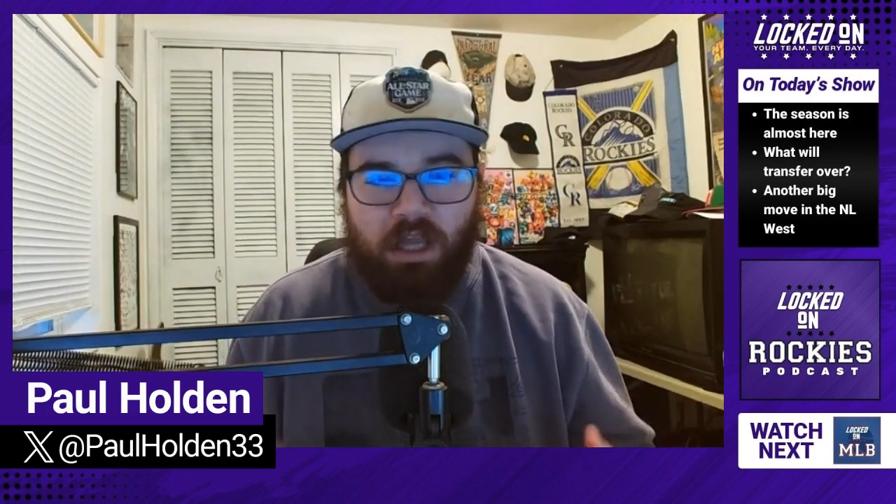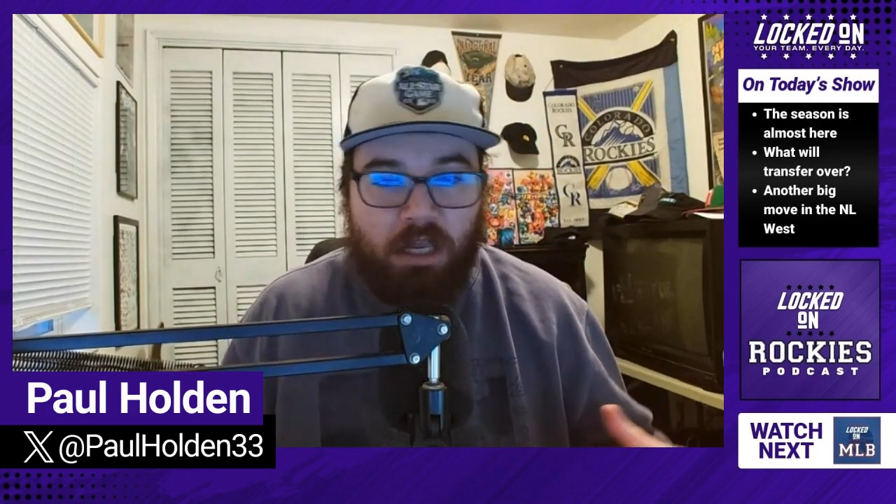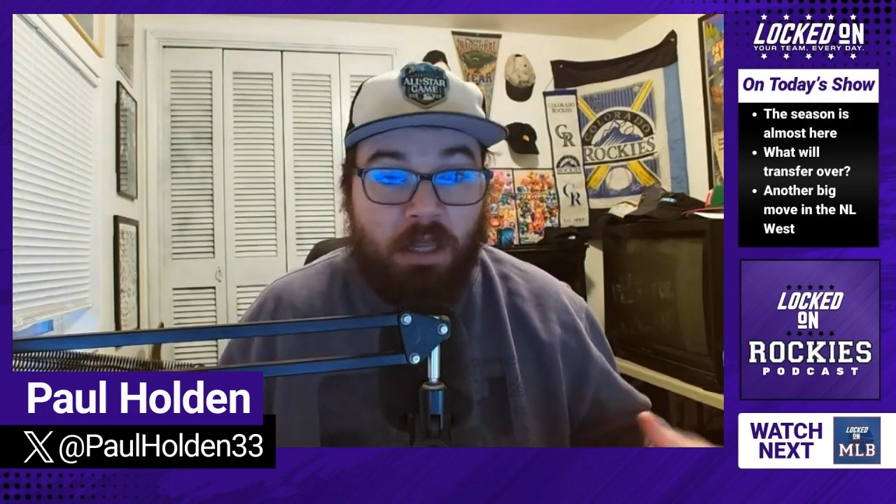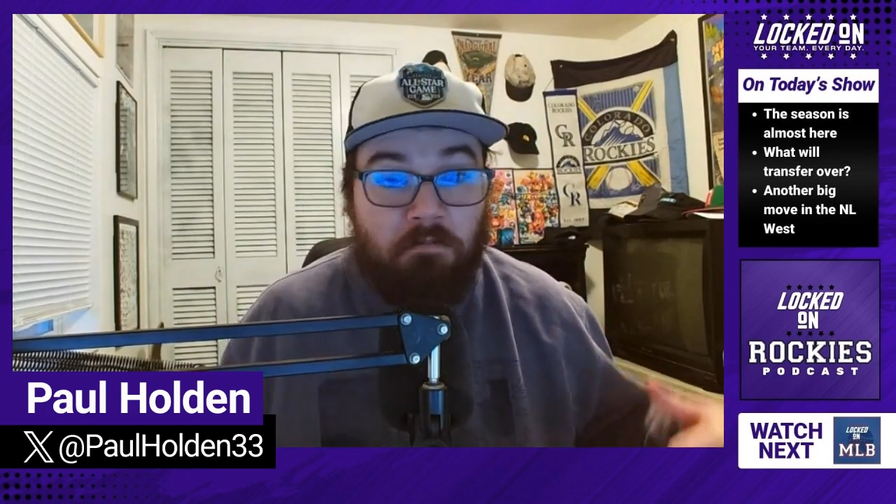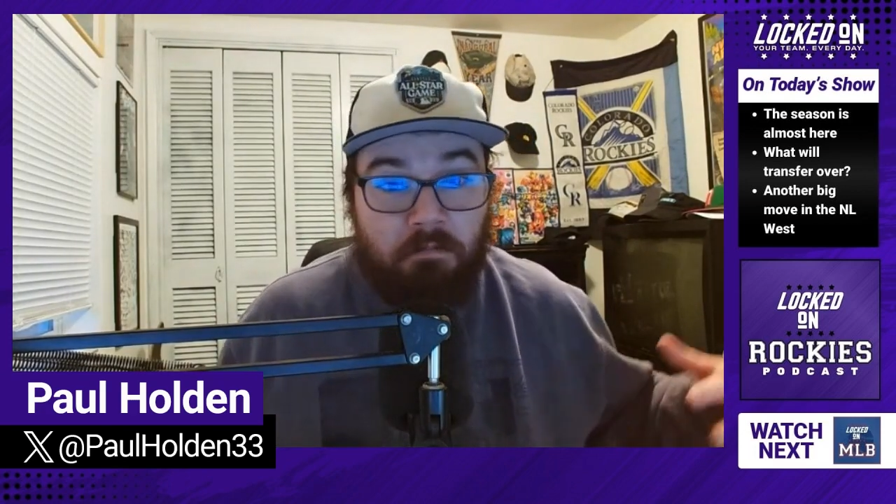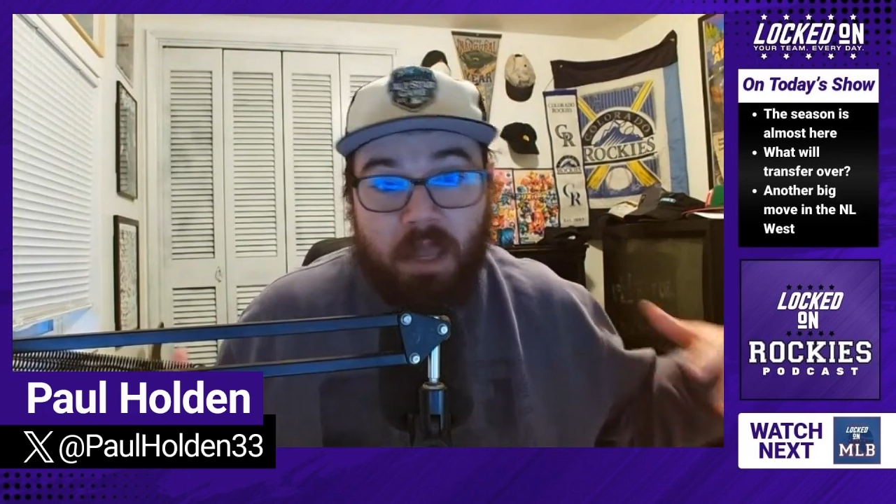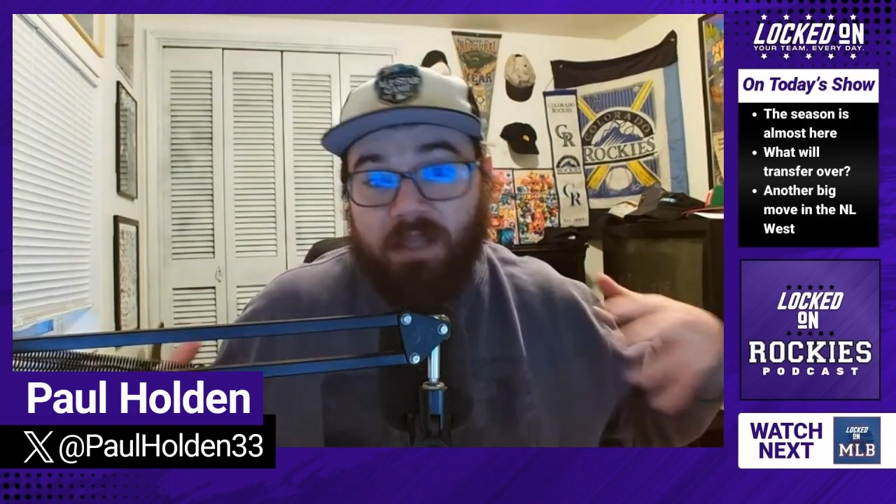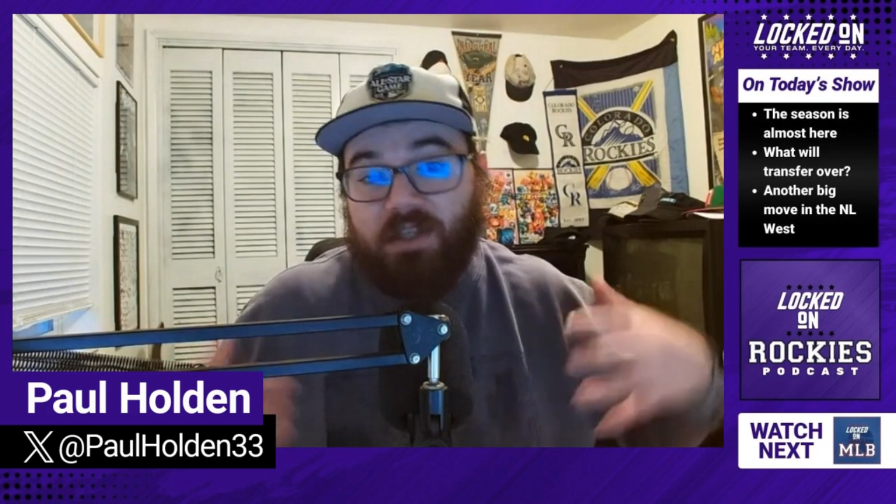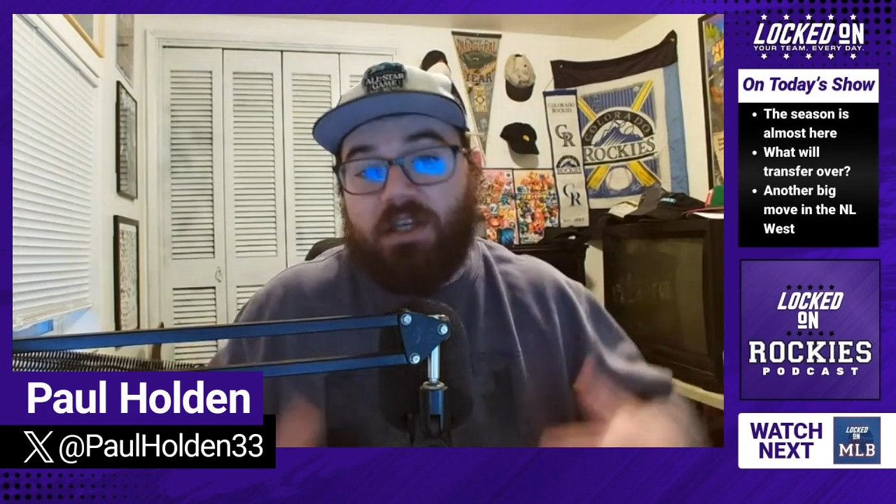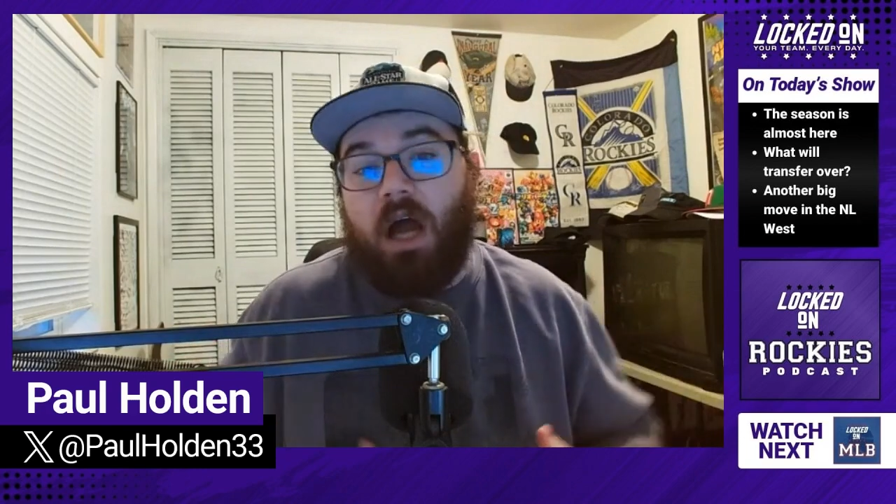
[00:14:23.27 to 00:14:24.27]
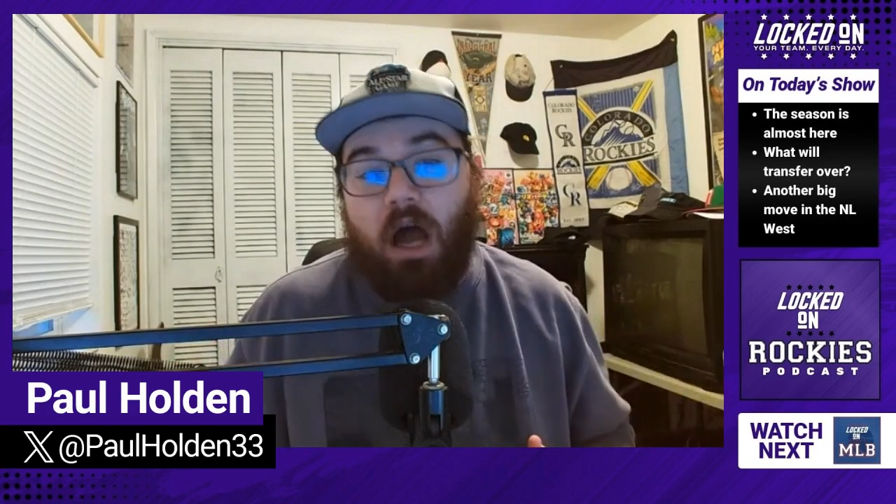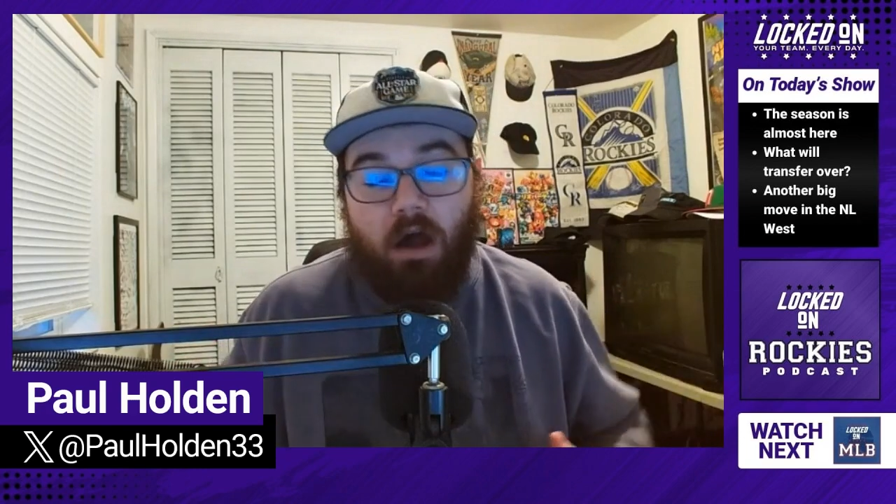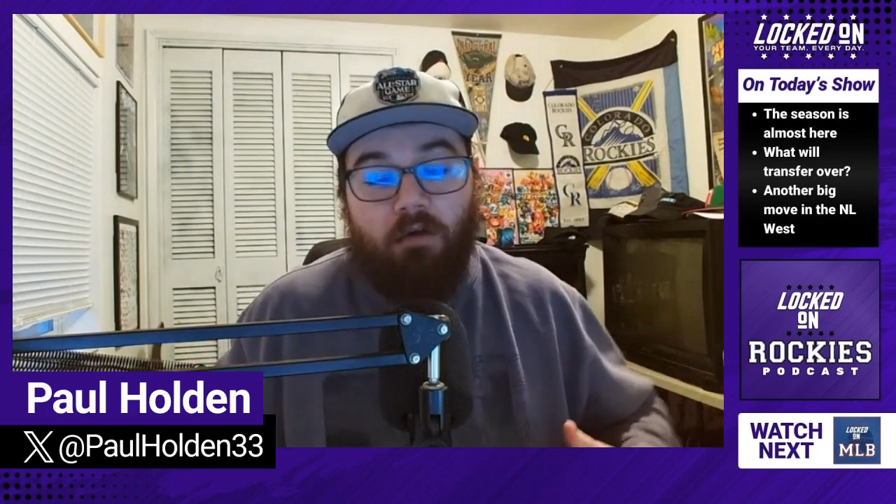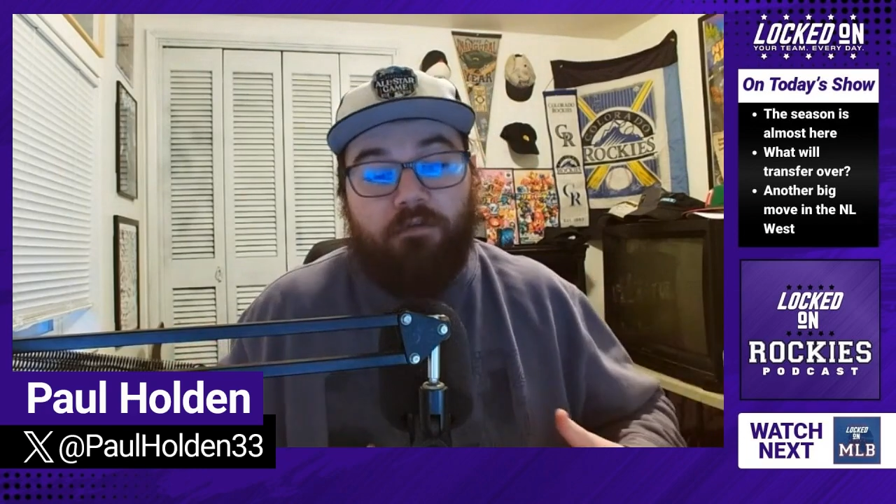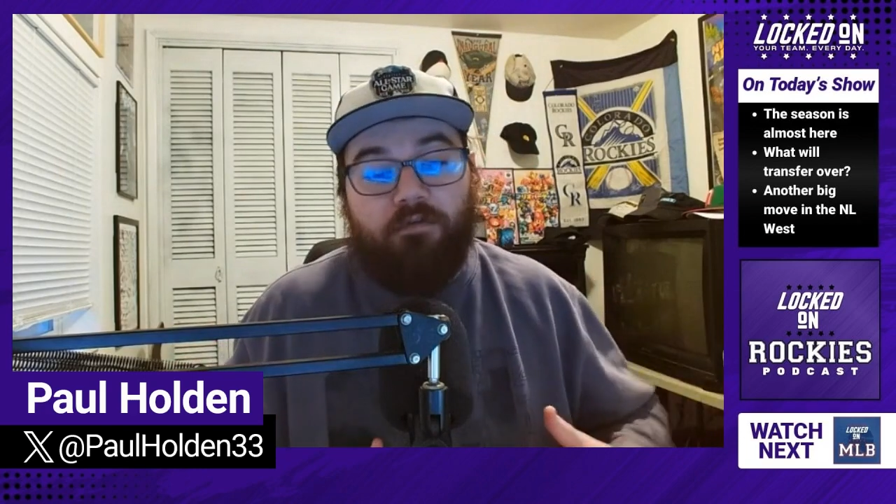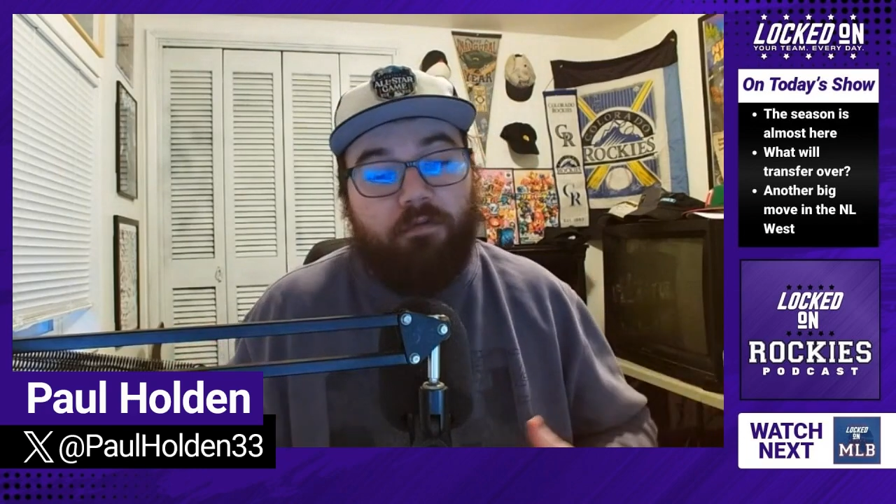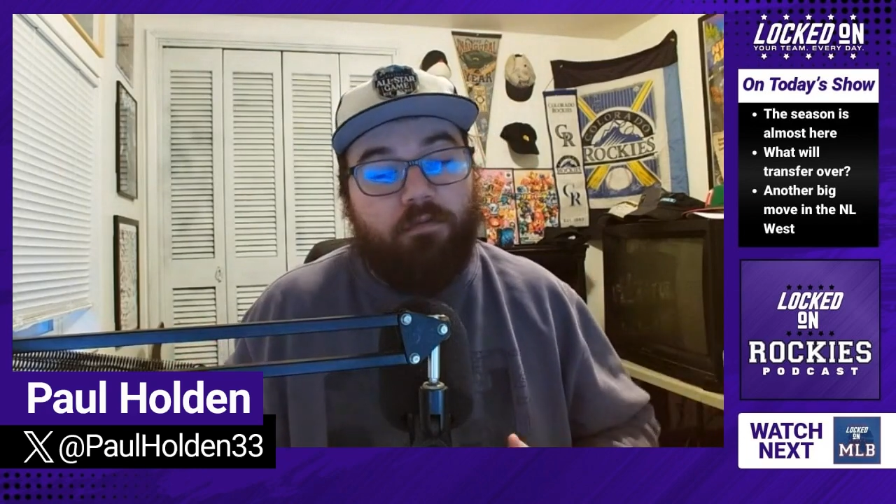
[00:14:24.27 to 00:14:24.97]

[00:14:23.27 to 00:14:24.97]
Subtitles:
in the midst of